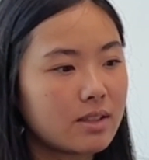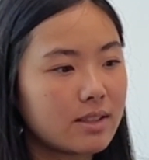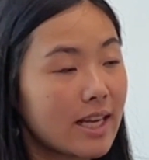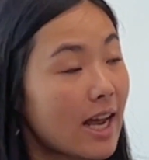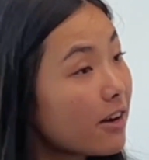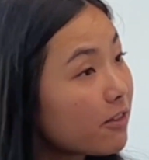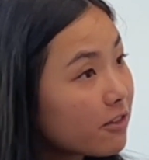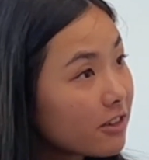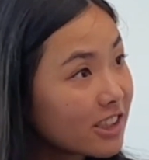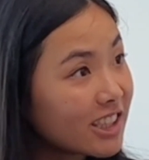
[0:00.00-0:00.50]

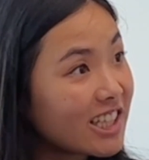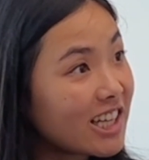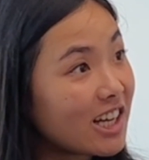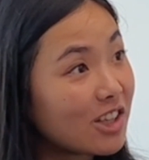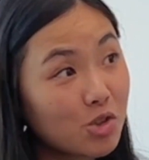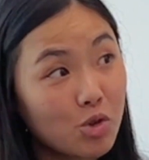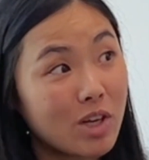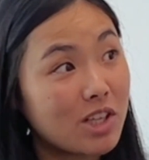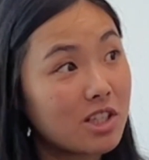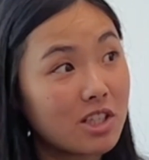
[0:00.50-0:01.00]
definitely a
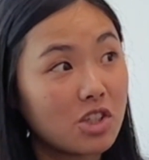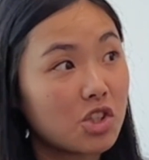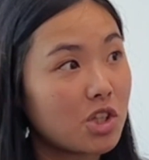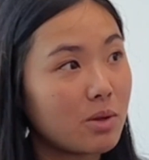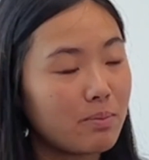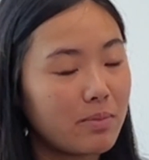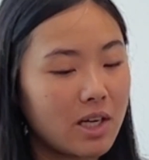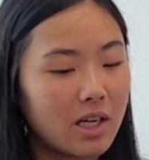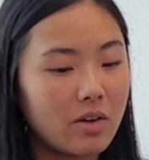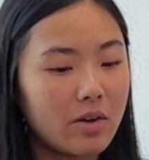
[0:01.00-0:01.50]

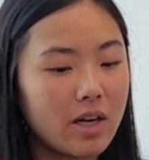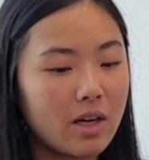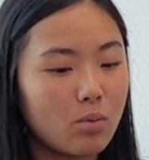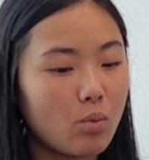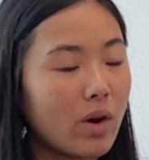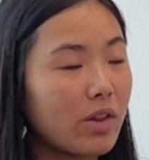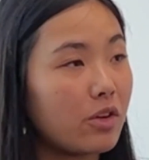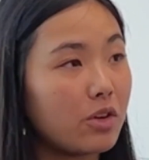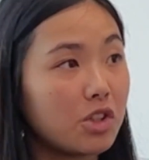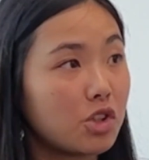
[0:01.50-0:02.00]
transition period,
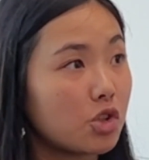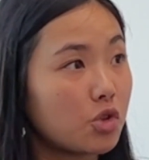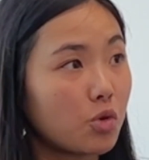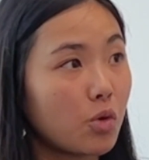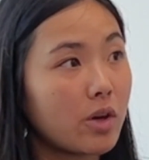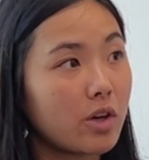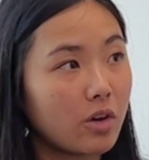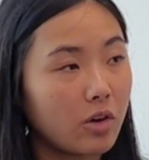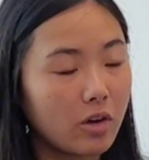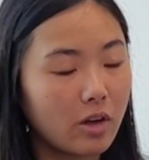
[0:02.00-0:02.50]
whether it's
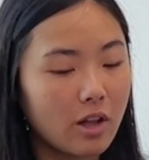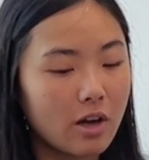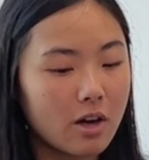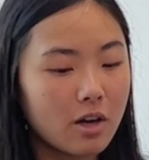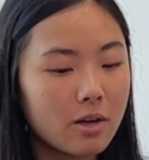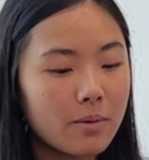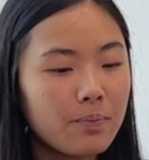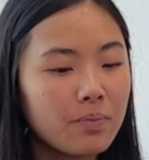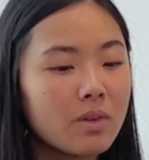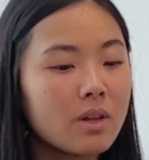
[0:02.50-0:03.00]
short or
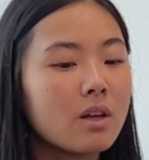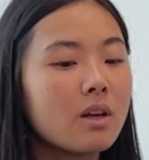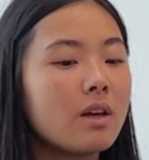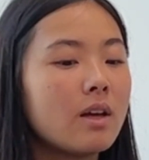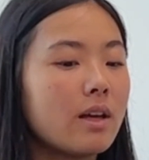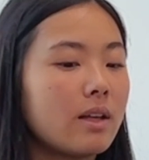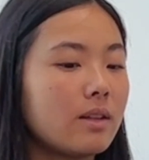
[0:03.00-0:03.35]
long, mm.